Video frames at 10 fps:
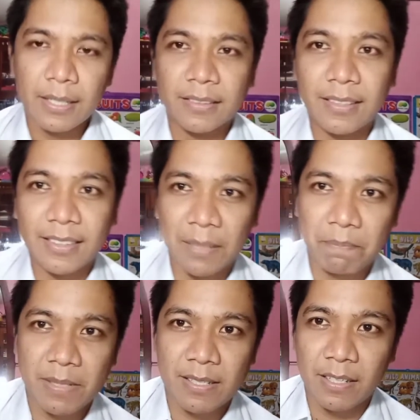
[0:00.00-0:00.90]
The
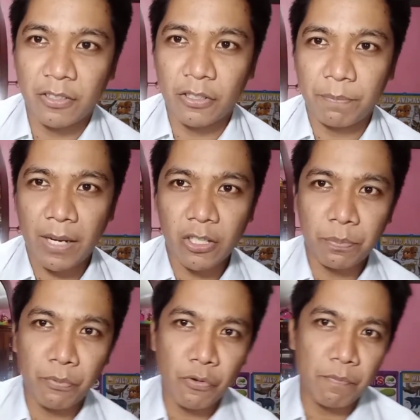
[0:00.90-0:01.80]
tips, ano,
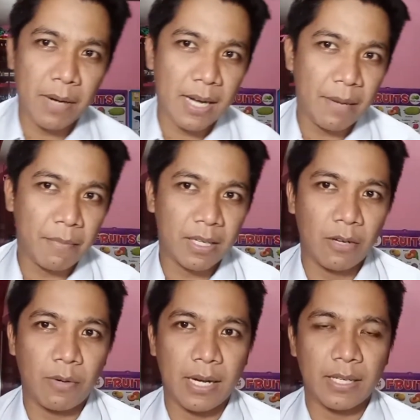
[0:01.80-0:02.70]
paano po ba
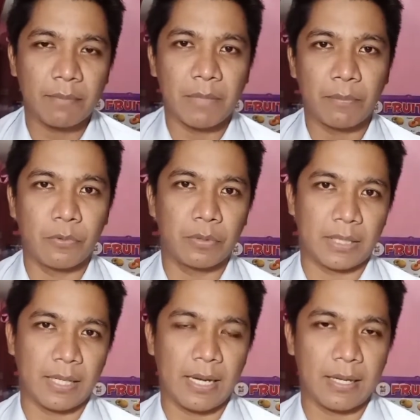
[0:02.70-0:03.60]
magawa ng
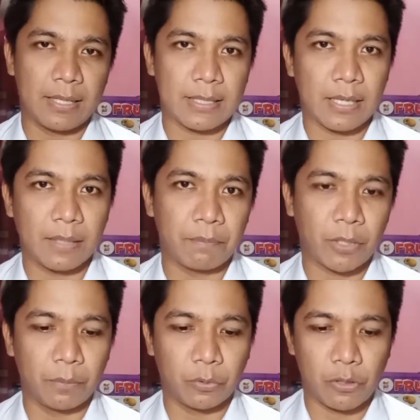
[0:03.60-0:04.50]
mabuti ang isang
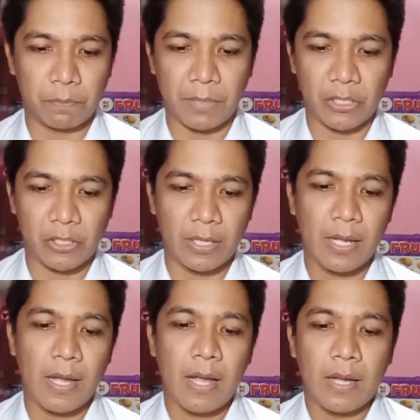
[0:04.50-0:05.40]
impromptu speech?
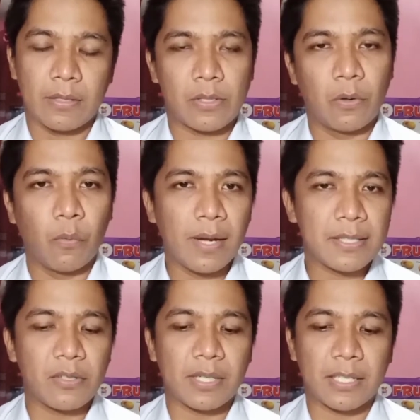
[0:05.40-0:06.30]
So,
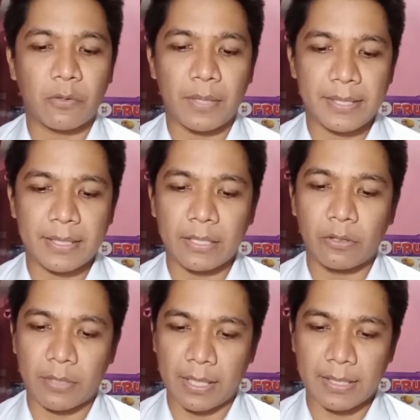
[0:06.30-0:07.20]
once you are
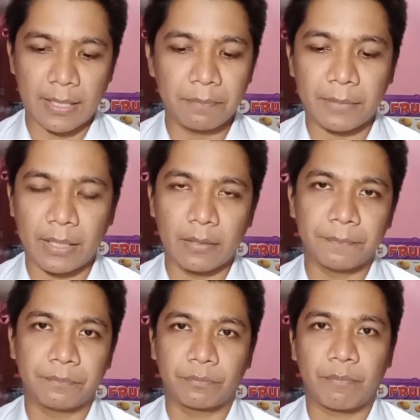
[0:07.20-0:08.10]
requested to say something,
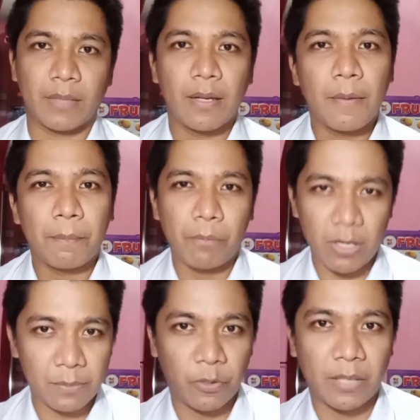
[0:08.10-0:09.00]

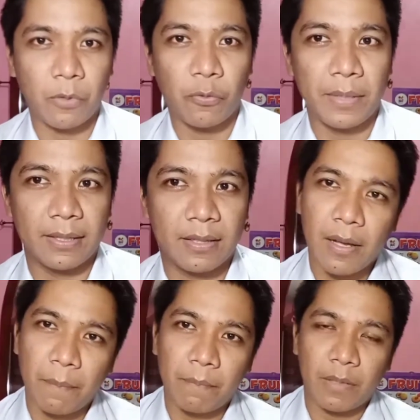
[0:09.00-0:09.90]
pause for a moment.